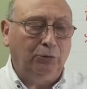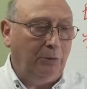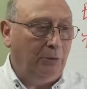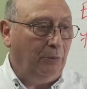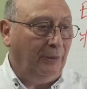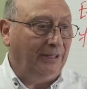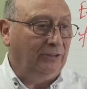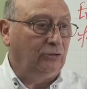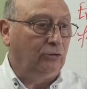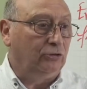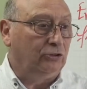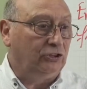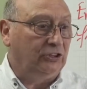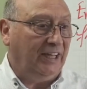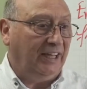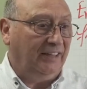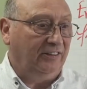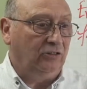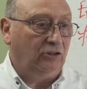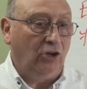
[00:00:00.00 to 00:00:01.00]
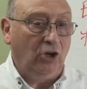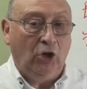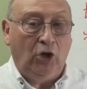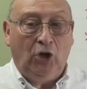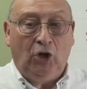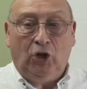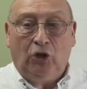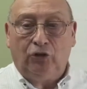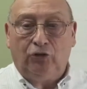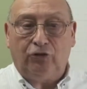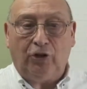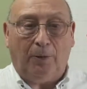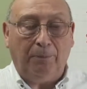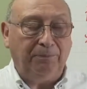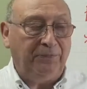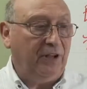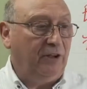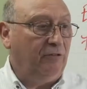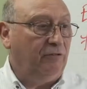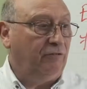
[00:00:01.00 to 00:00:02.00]
We want to send
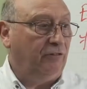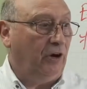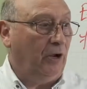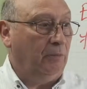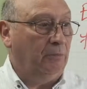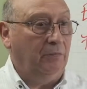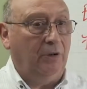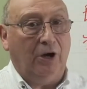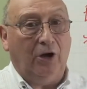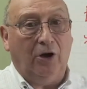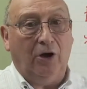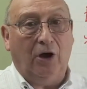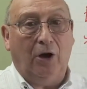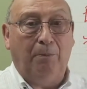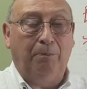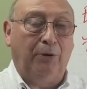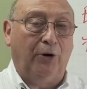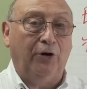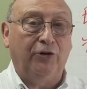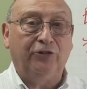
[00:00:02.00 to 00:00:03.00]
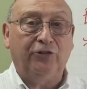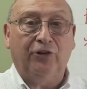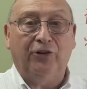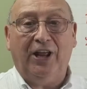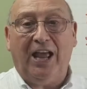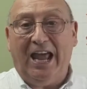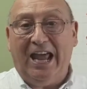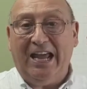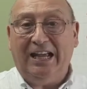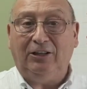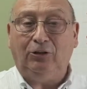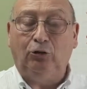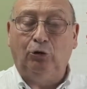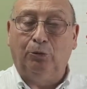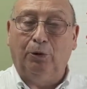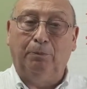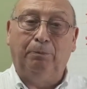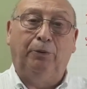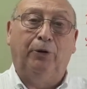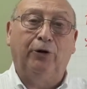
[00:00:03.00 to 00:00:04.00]
something from a person A
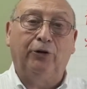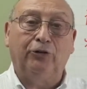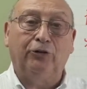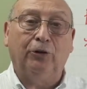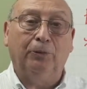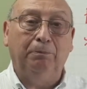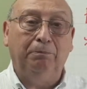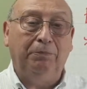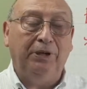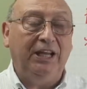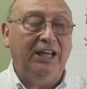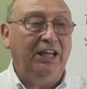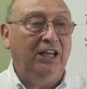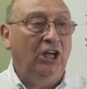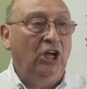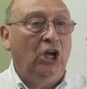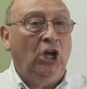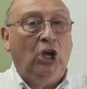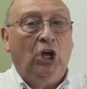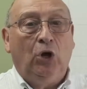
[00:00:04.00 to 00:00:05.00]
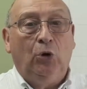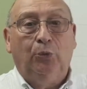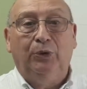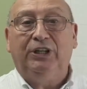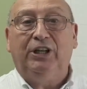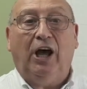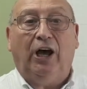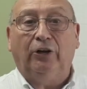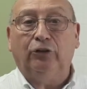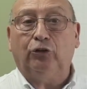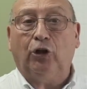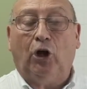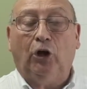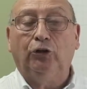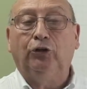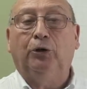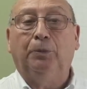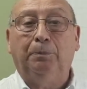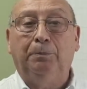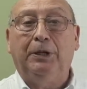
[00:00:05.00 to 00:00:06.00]
to a person B without
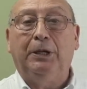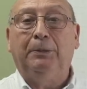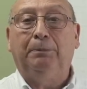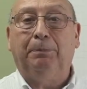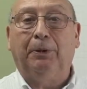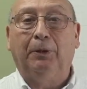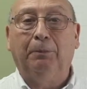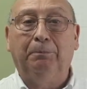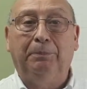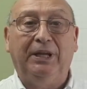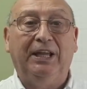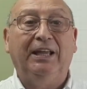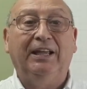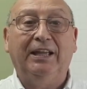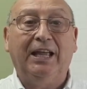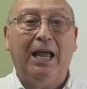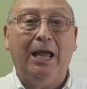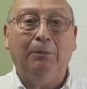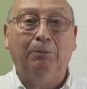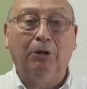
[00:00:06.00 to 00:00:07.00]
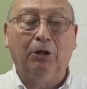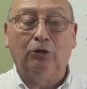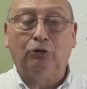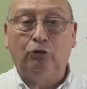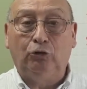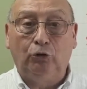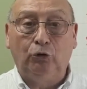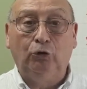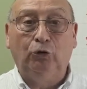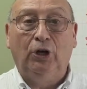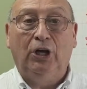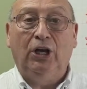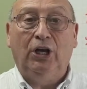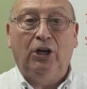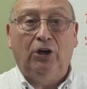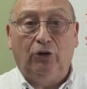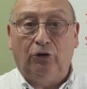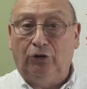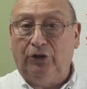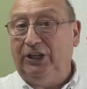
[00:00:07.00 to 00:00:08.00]
other people being able to
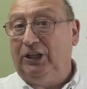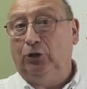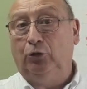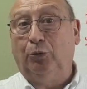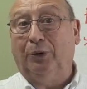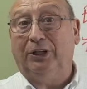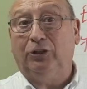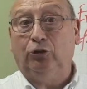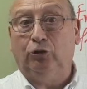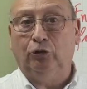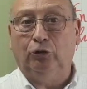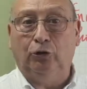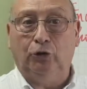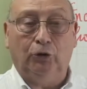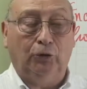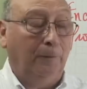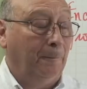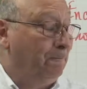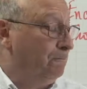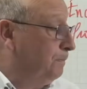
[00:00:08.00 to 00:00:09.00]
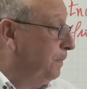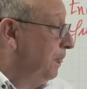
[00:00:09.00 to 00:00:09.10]
read what you do.